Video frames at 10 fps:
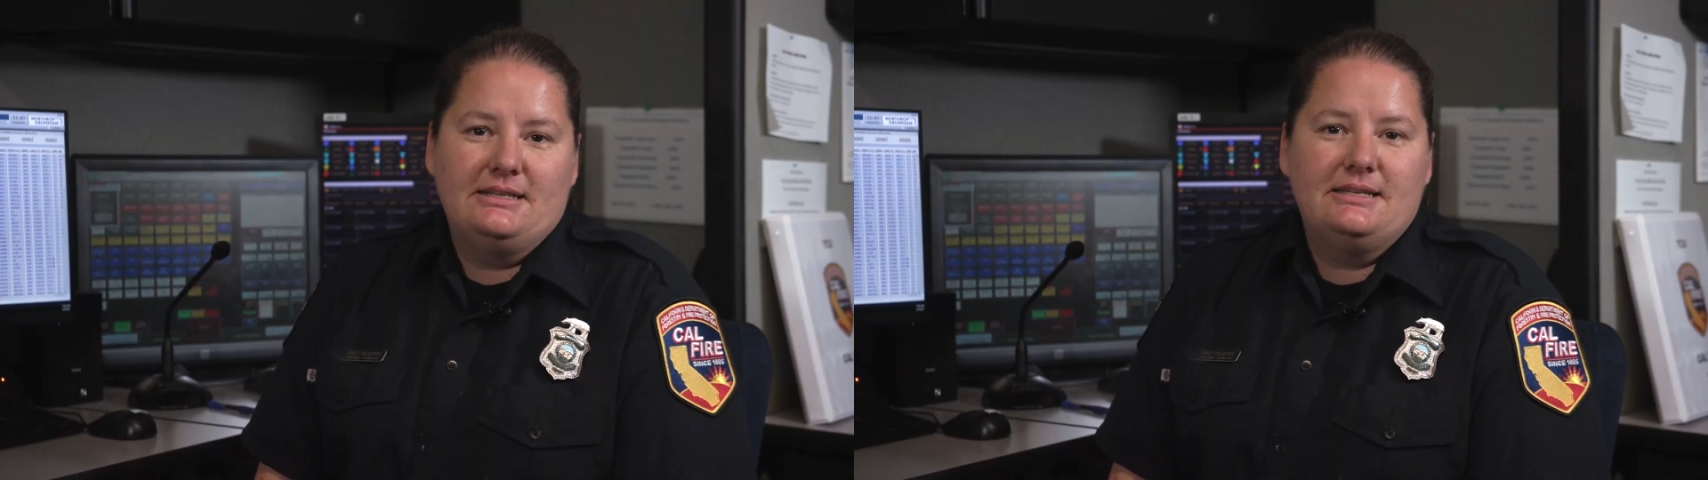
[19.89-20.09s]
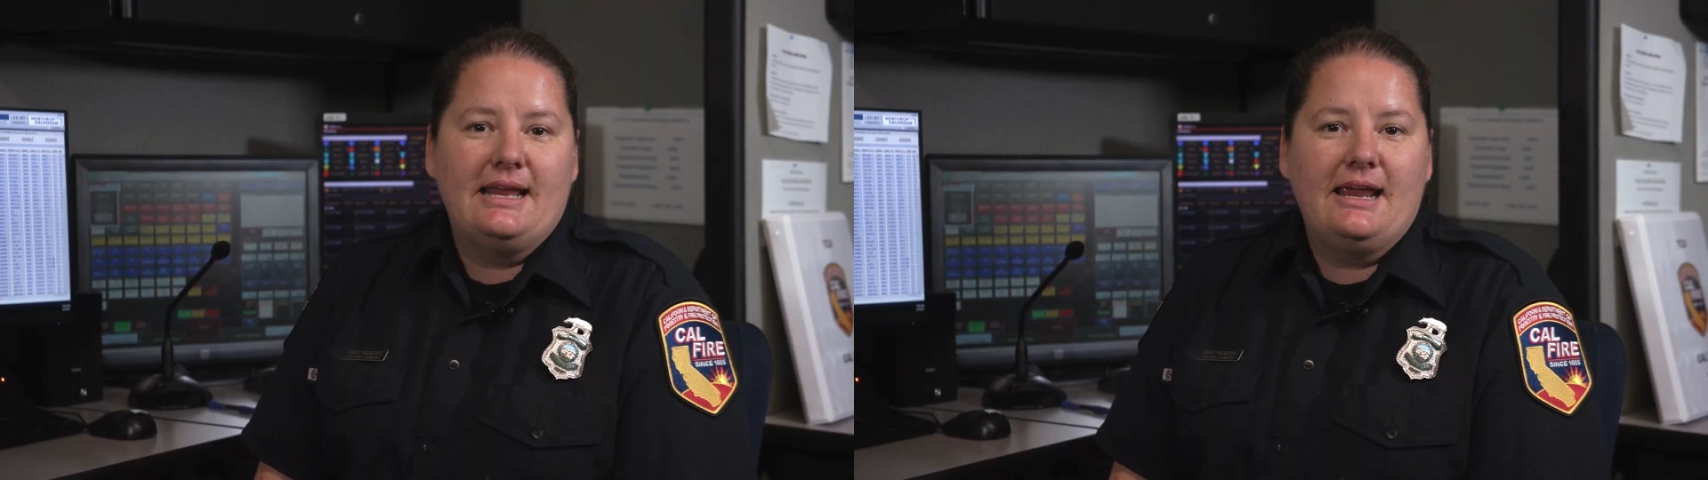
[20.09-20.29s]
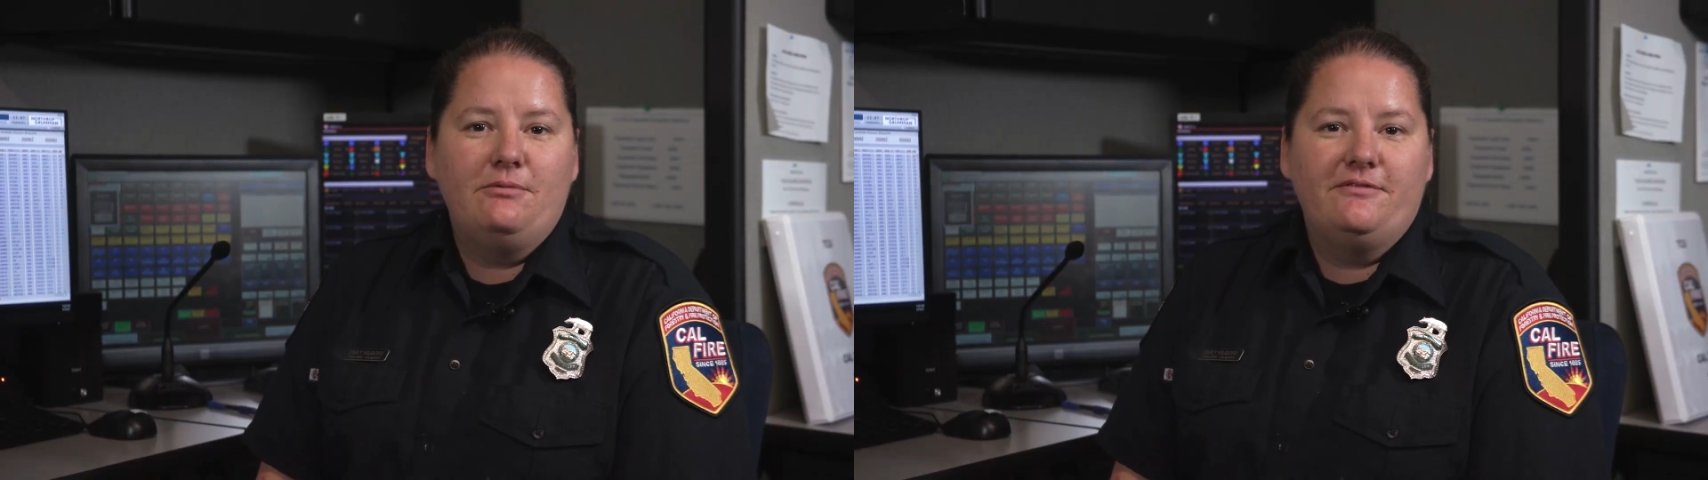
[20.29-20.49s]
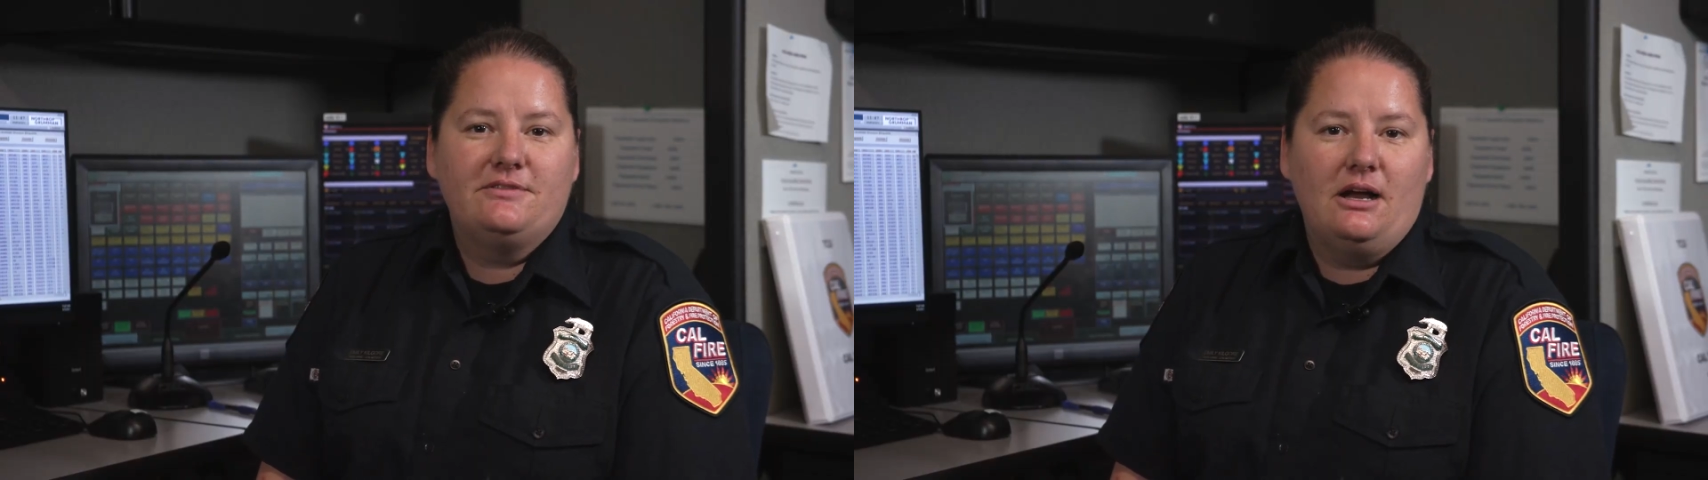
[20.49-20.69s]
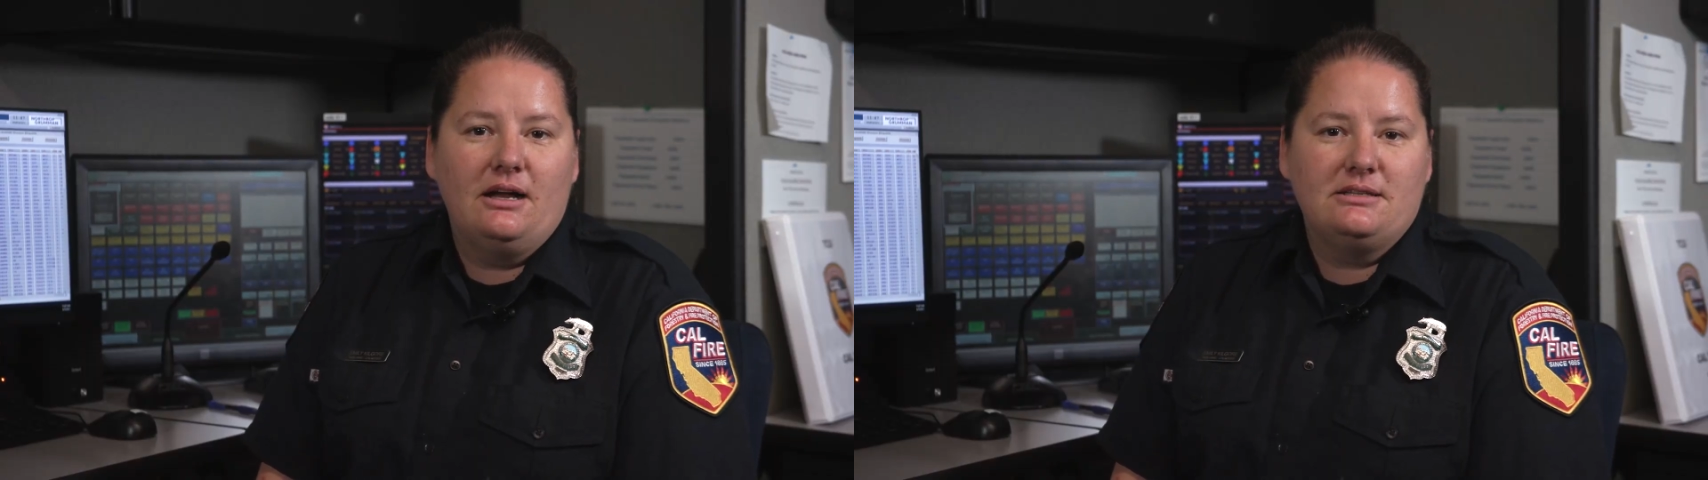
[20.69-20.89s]
and today we've
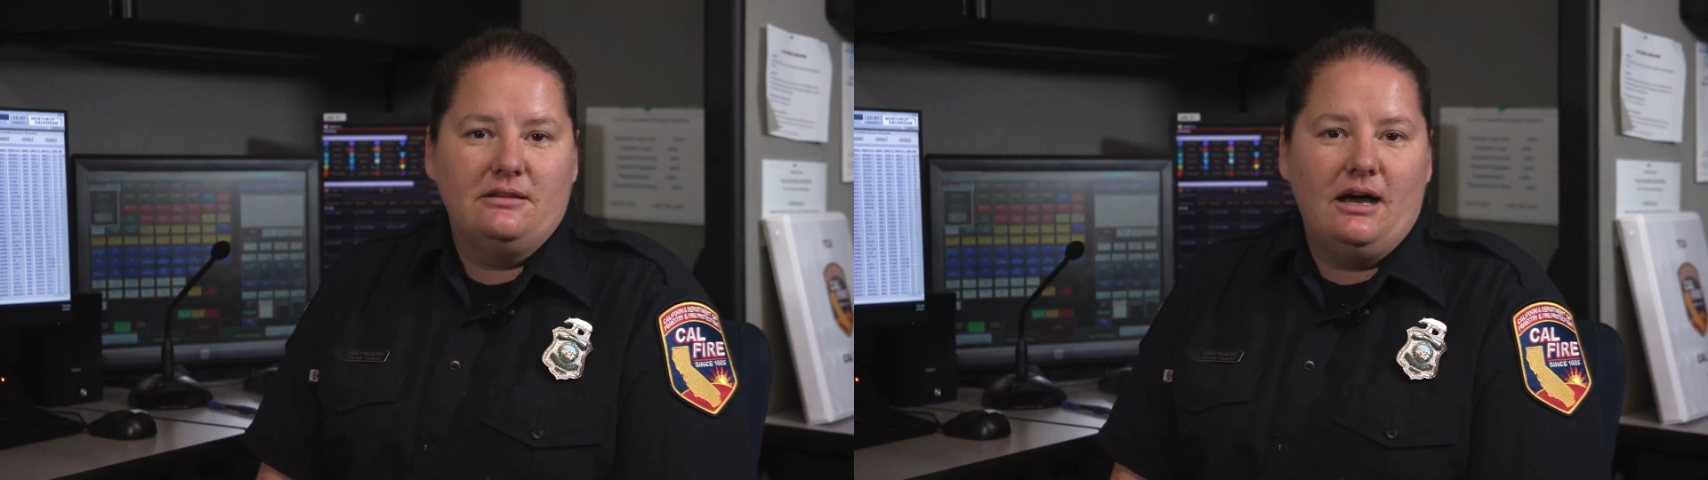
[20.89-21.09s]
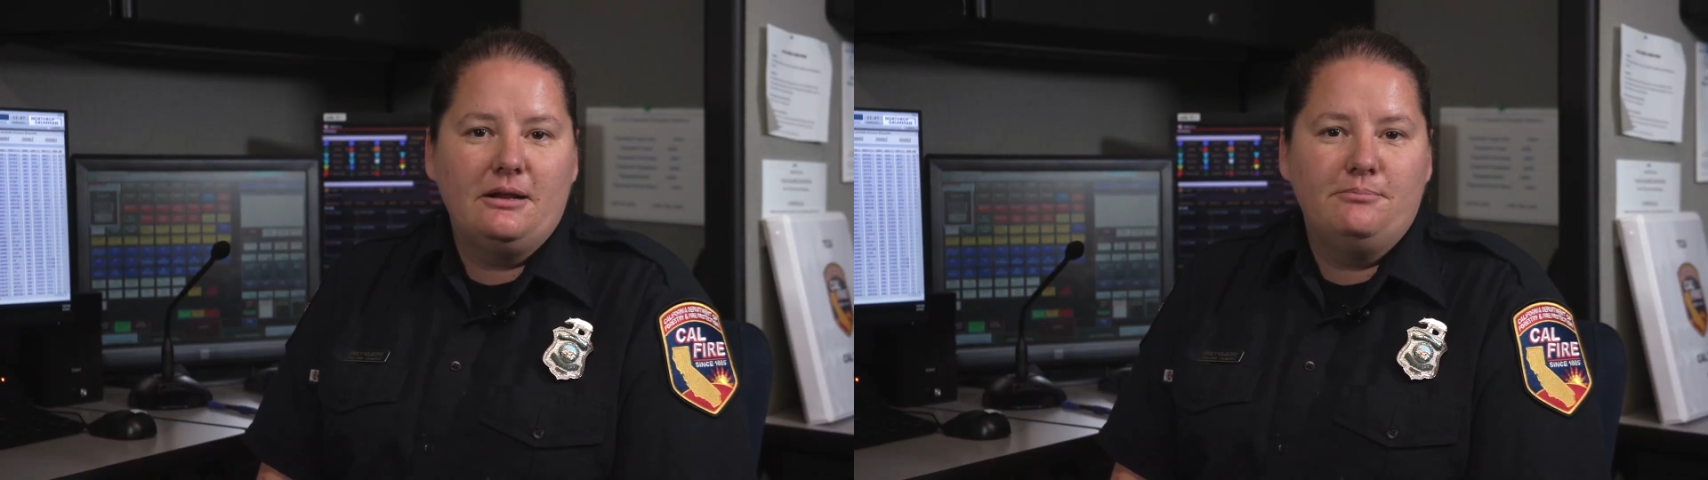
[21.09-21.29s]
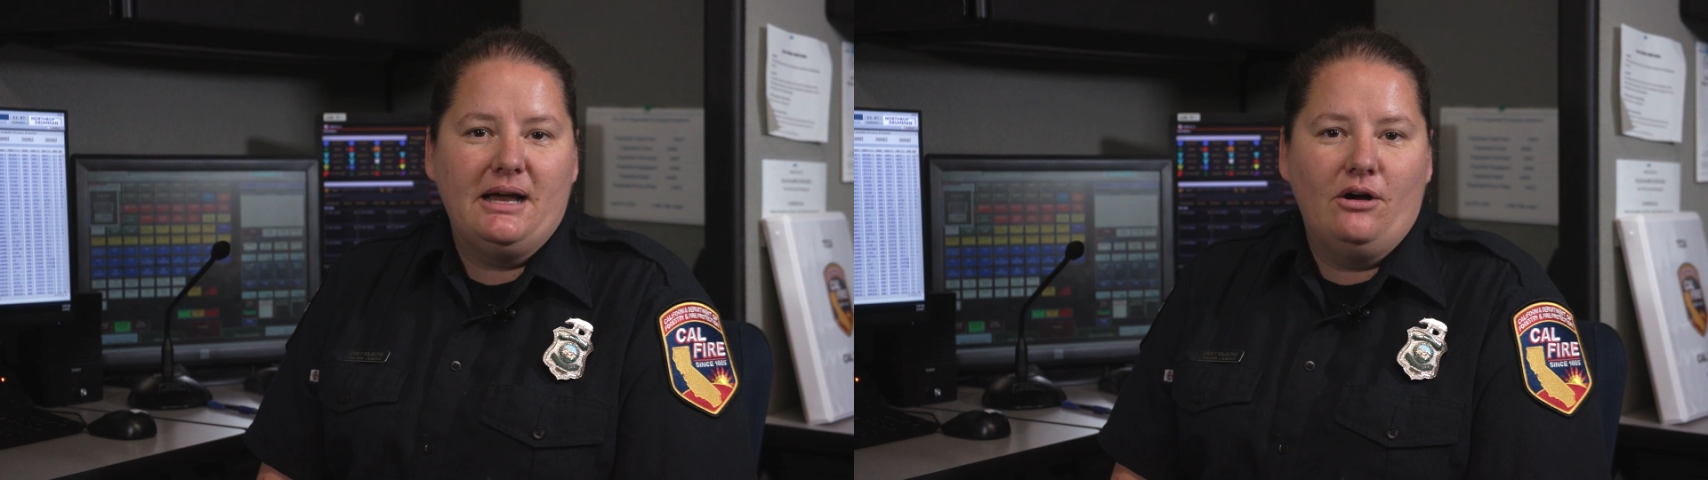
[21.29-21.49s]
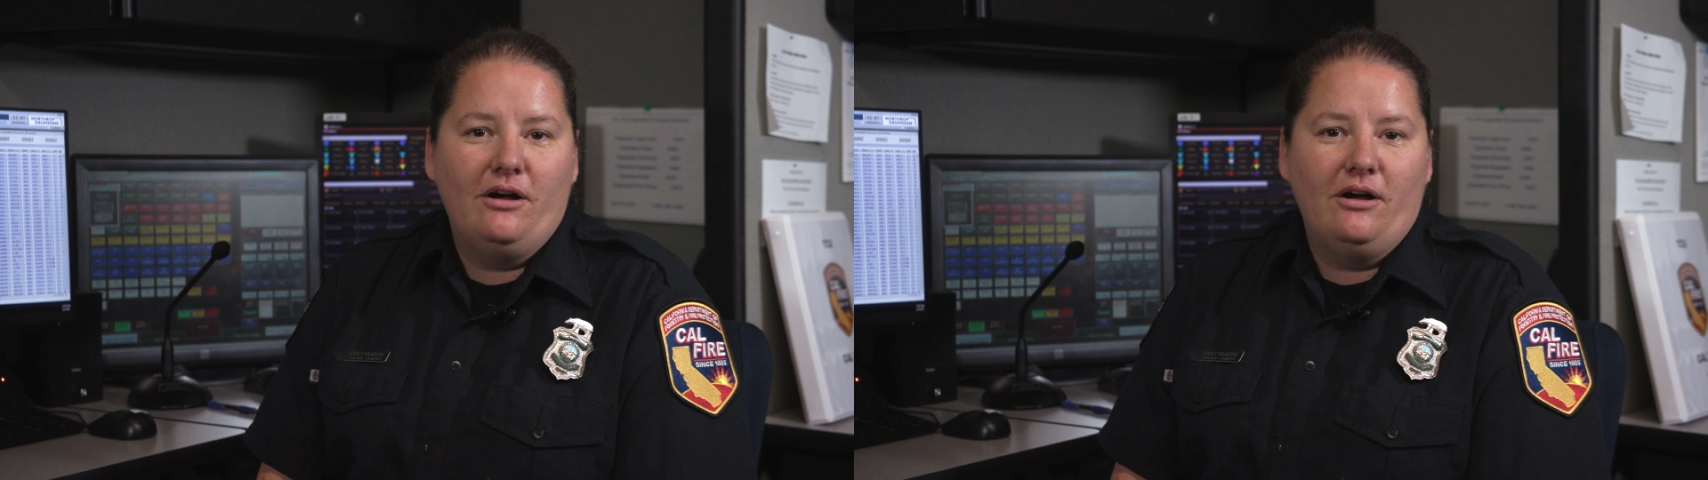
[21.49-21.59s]
talked a lot about